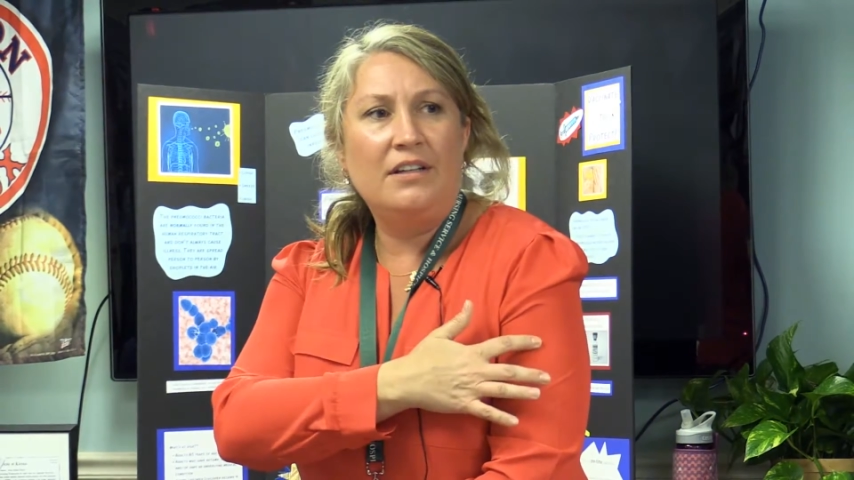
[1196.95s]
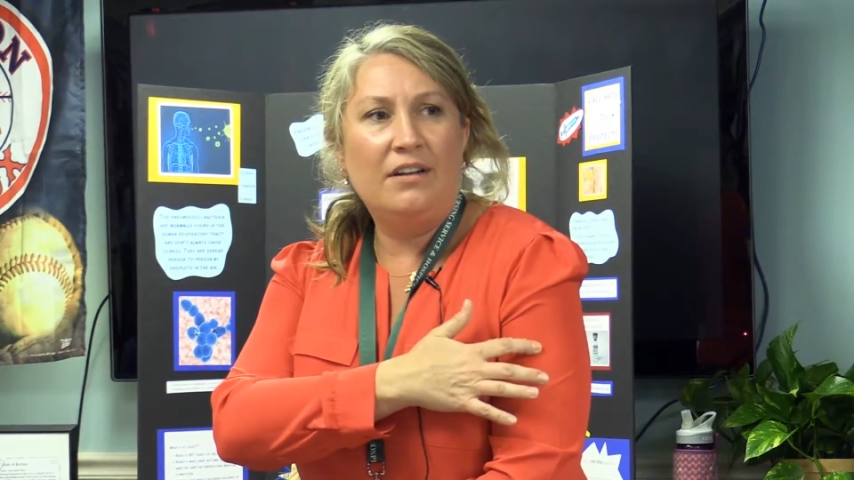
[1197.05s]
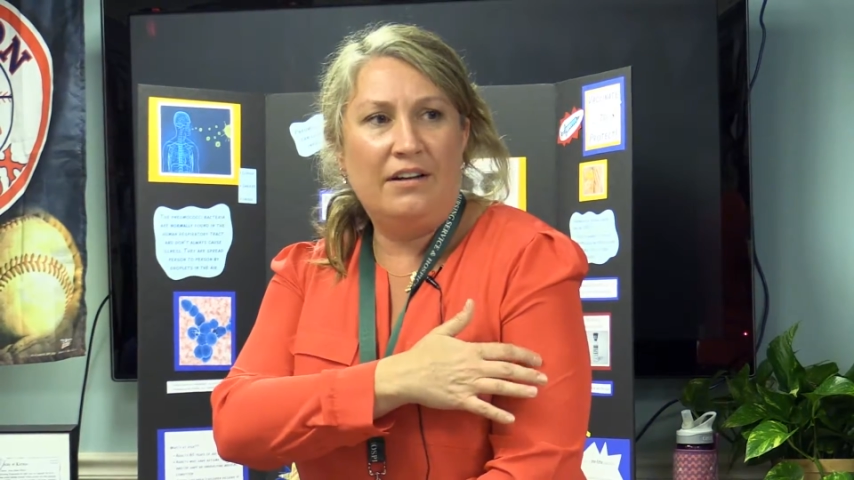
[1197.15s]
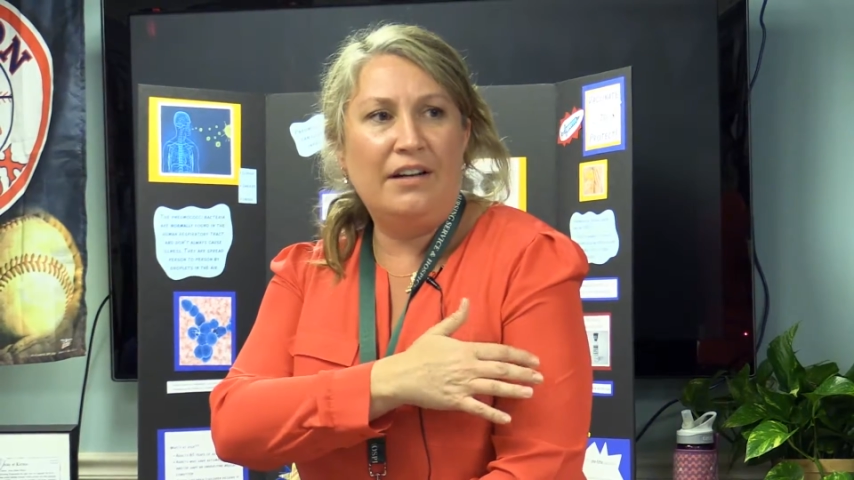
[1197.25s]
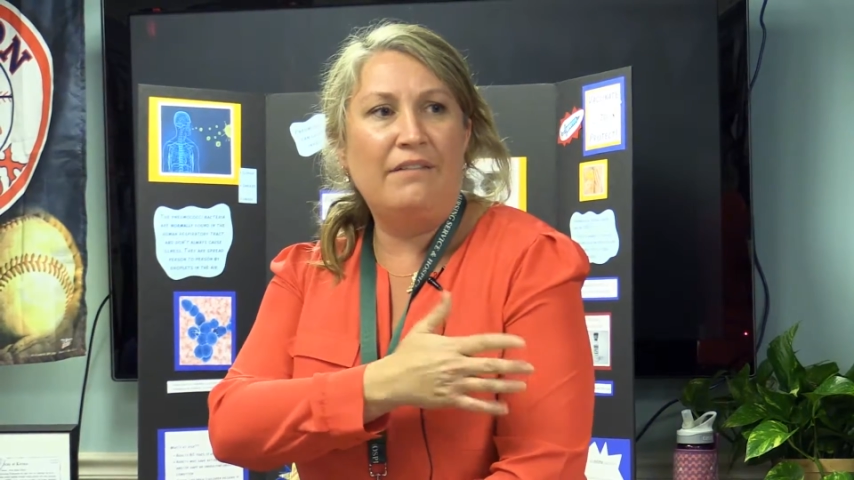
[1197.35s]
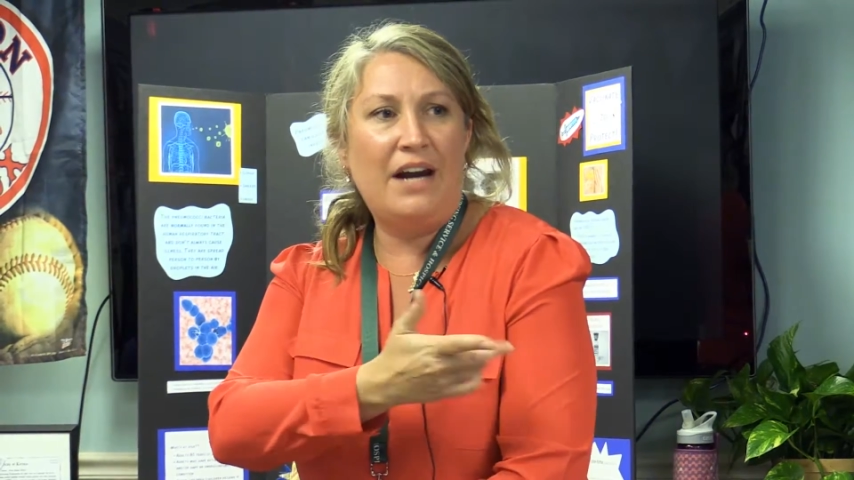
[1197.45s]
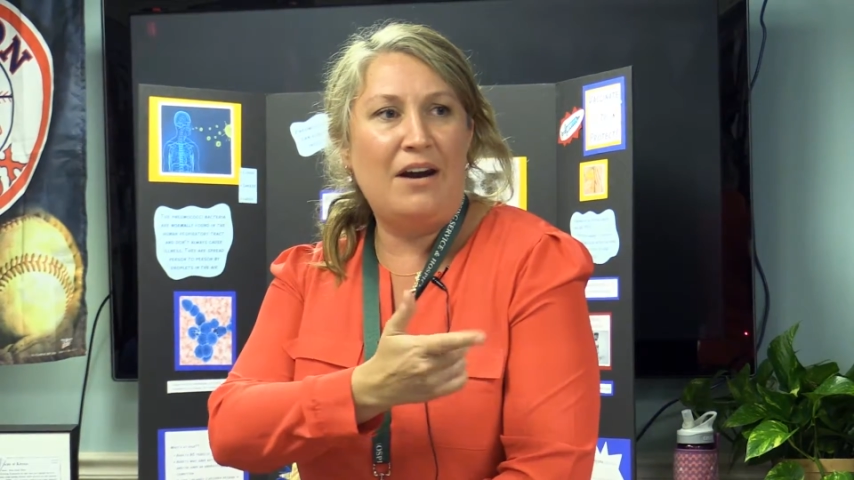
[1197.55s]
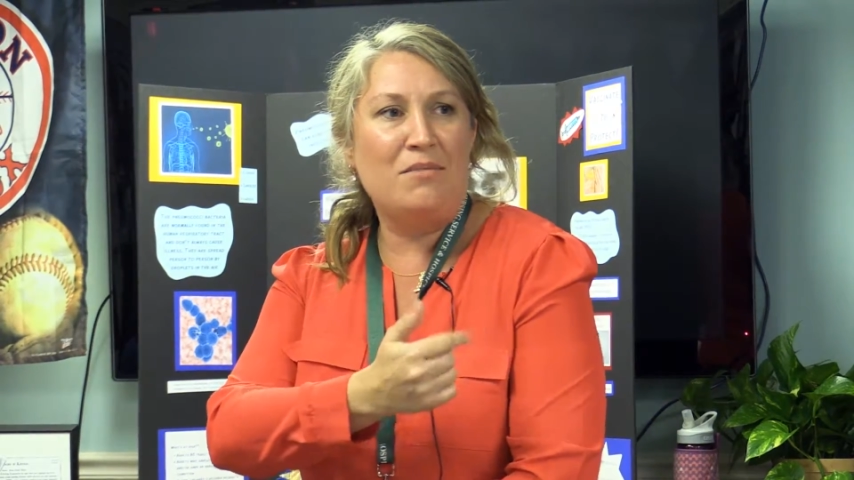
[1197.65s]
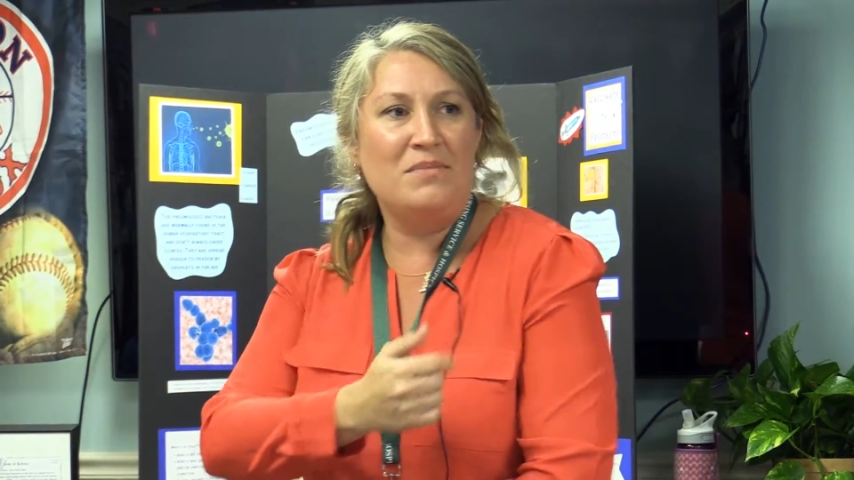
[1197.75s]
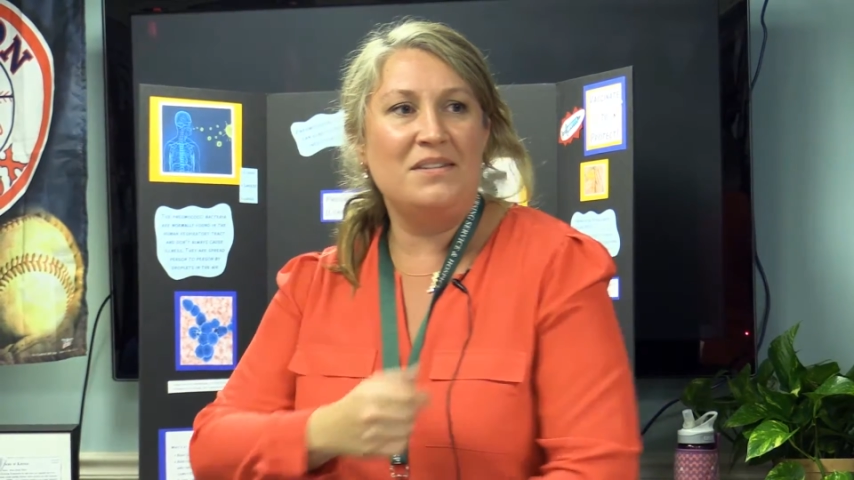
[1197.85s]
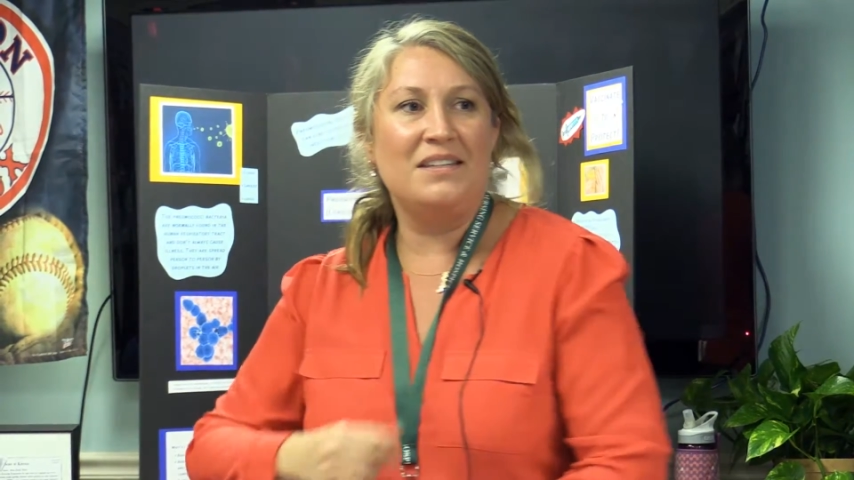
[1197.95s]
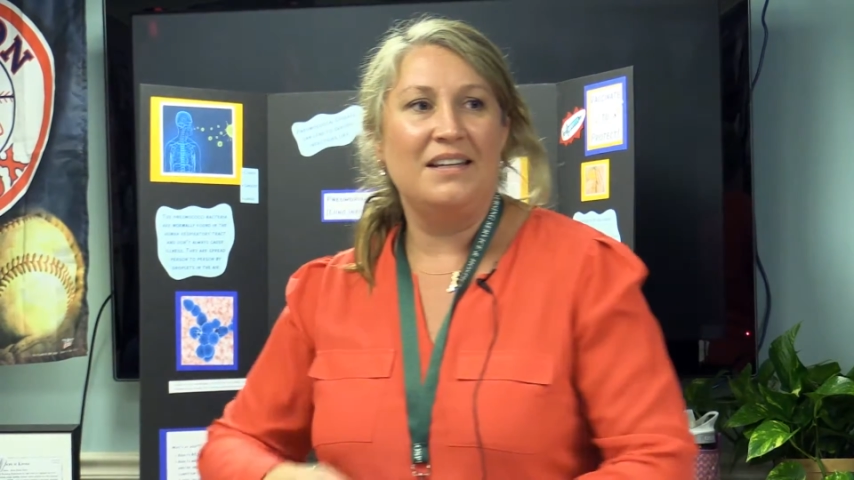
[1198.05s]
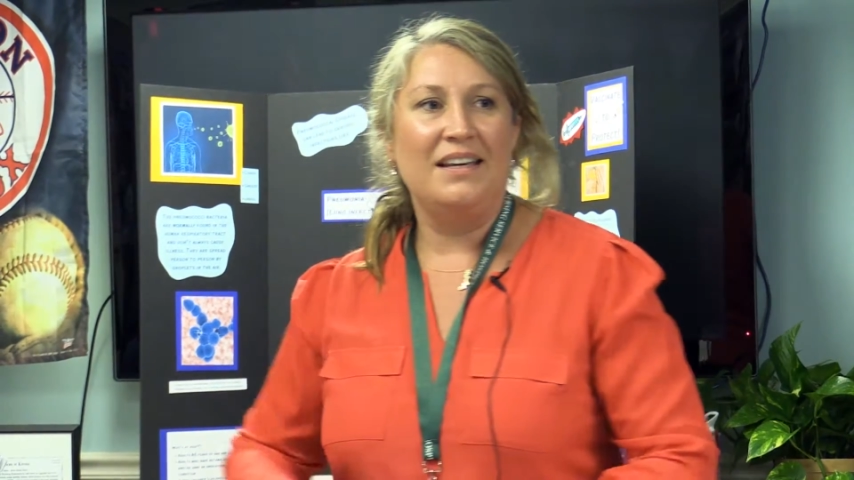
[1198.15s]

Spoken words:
on our arms.